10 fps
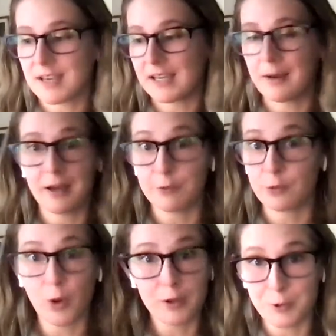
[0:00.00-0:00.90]
like I gotta
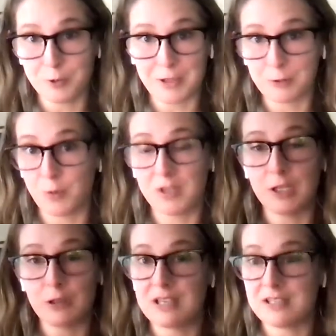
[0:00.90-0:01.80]
throw all those out the
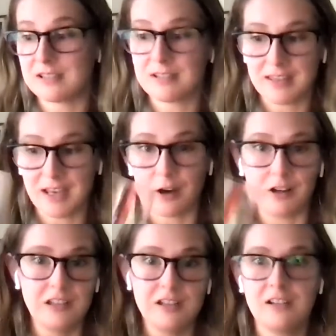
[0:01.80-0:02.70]
window because they
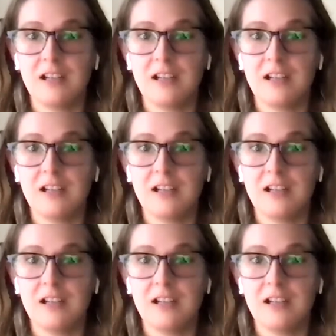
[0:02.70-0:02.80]
are